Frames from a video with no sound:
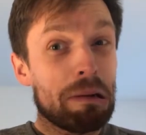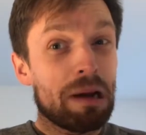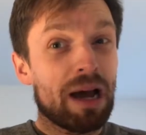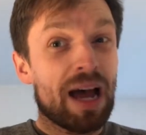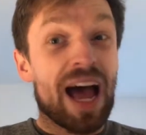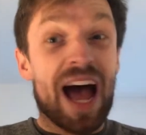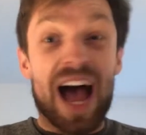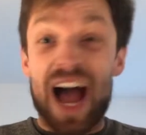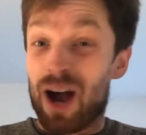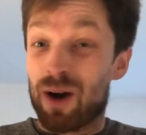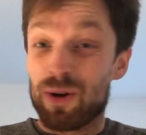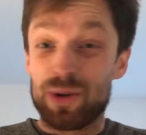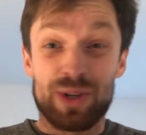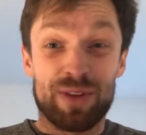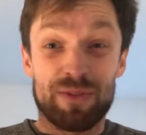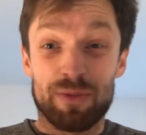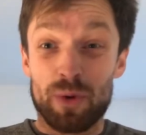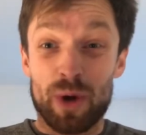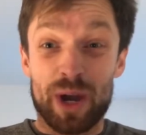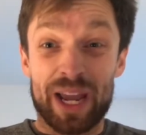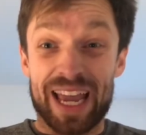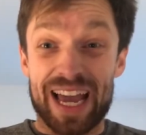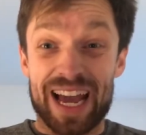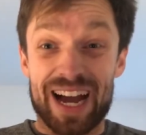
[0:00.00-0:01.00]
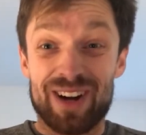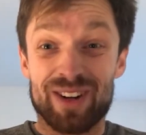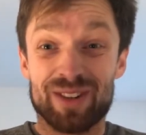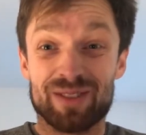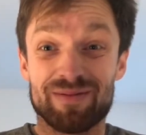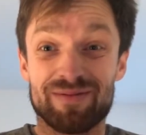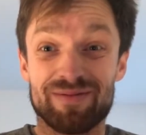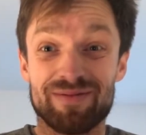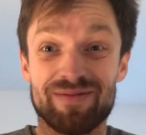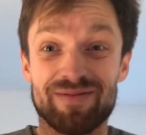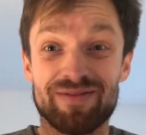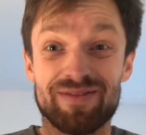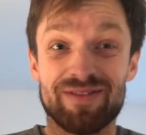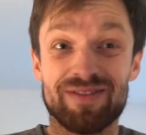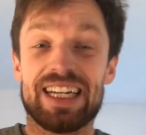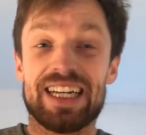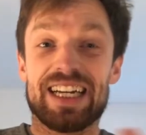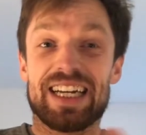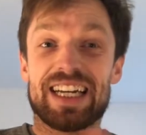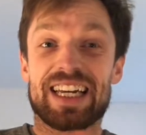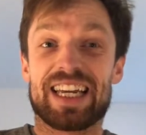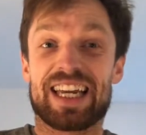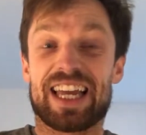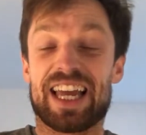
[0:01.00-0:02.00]
How do you even work it out?
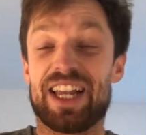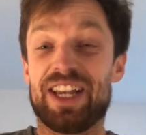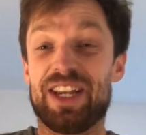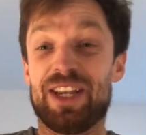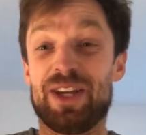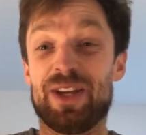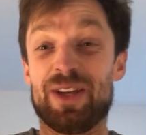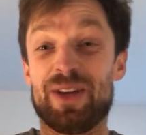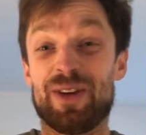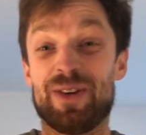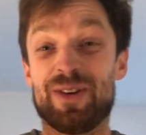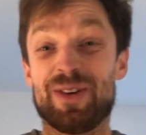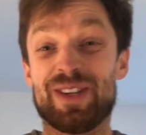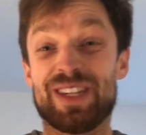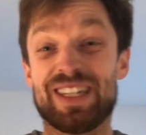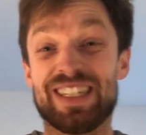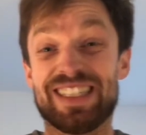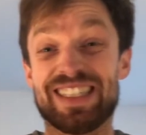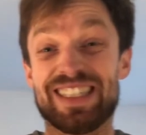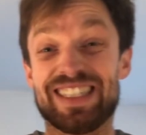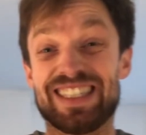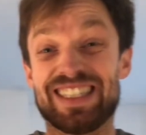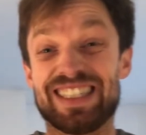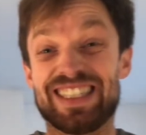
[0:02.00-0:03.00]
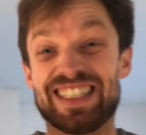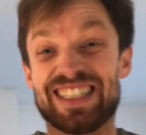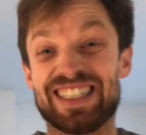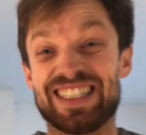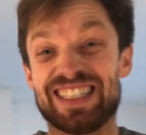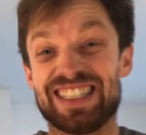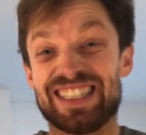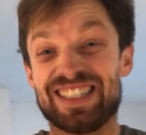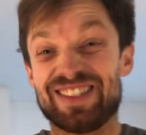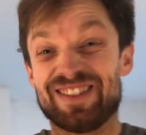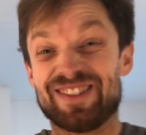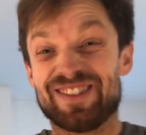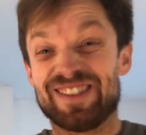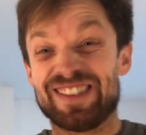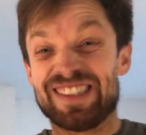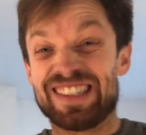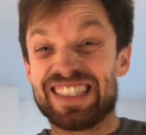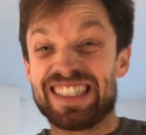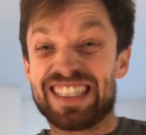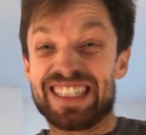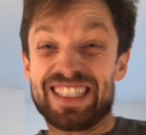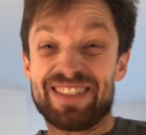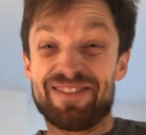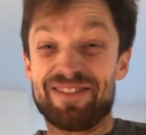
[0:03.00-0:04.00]
Can you
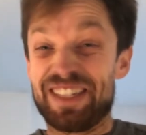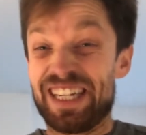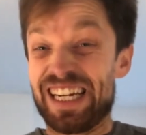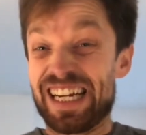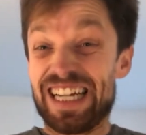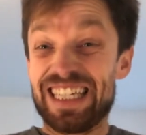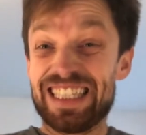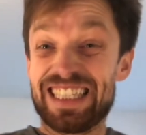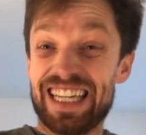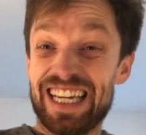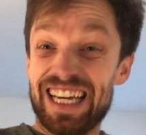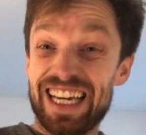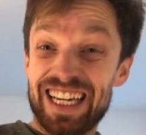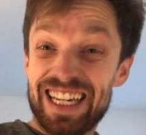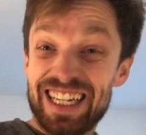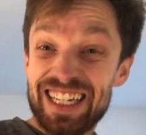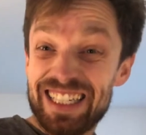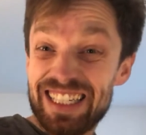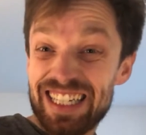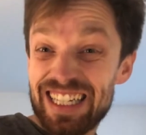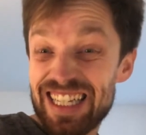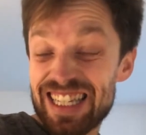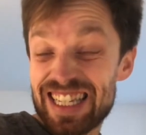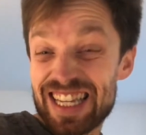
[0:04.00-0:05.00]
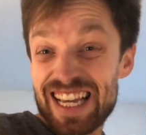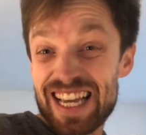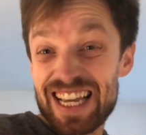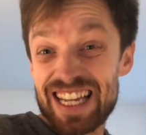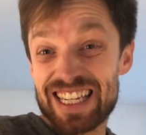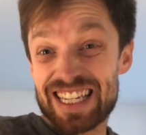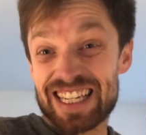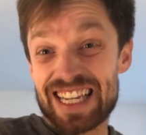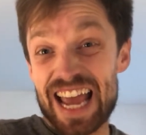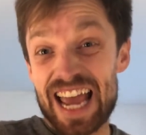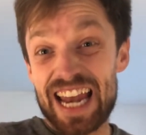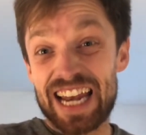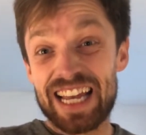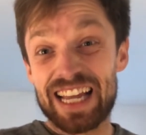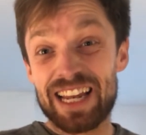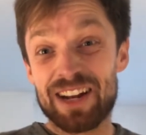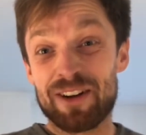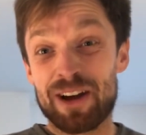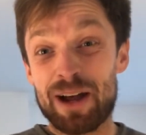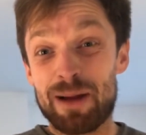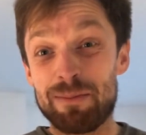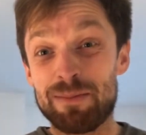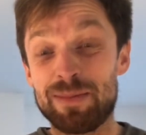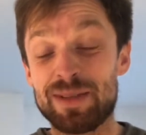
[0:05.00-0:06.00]
give me an idea? Is it 10
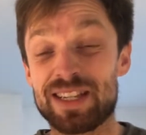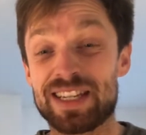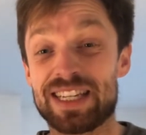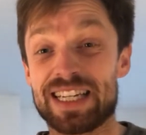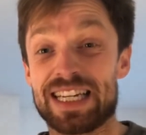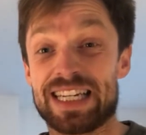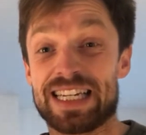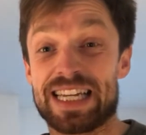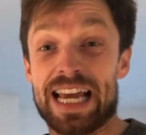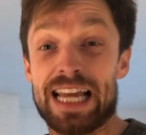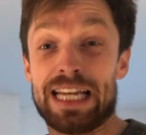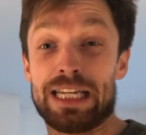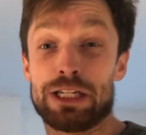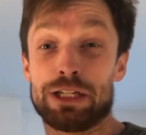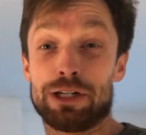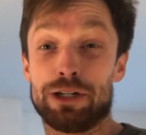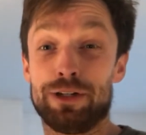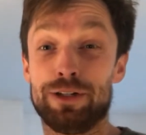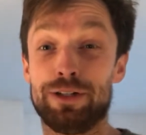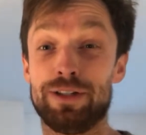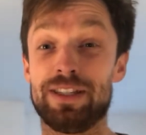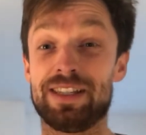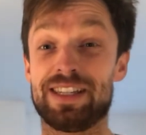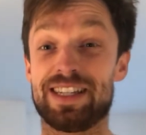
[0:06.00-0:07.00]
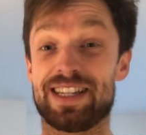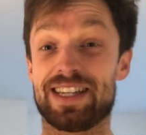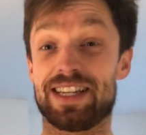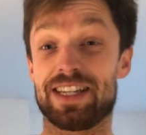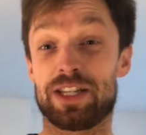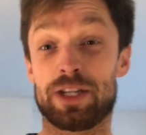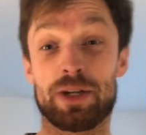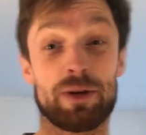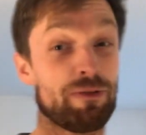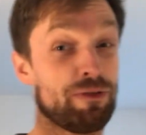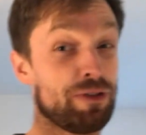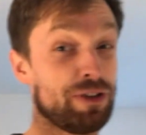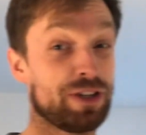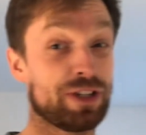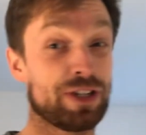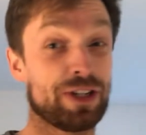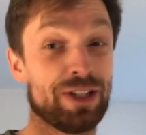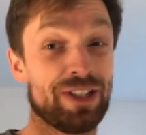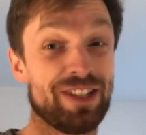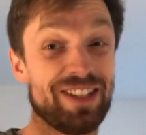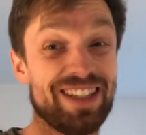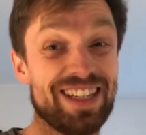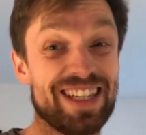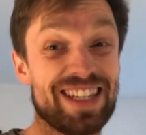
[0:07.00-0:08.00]
kilograms? Is it 10 tons? Is it 200
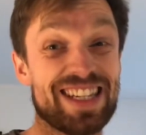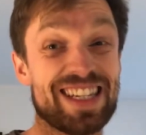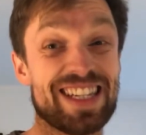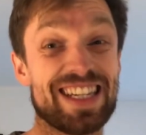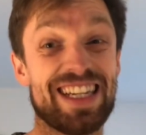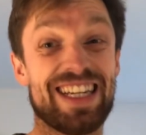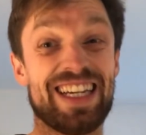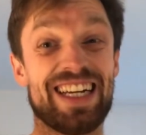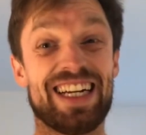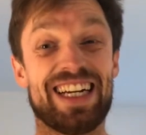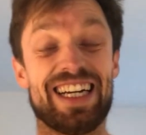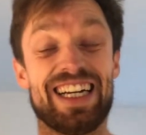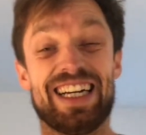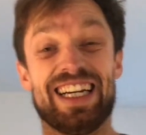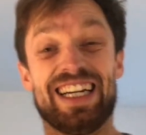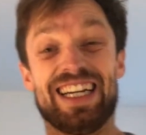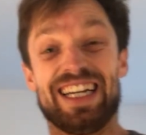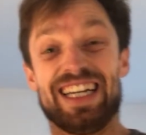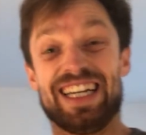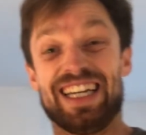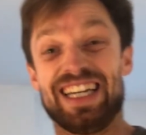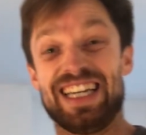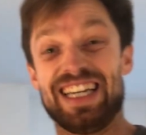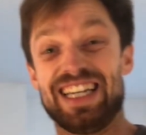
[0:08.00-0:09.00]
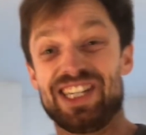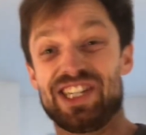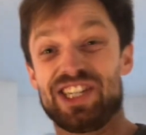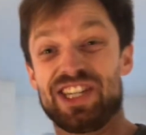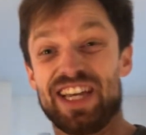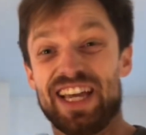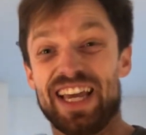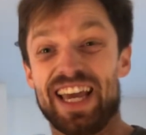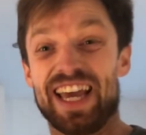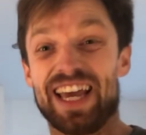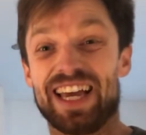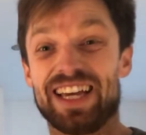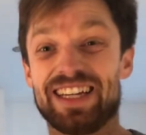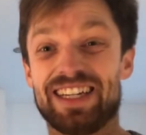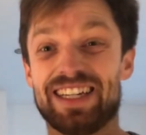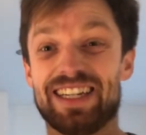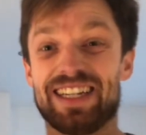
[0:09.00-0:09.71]
tons each year?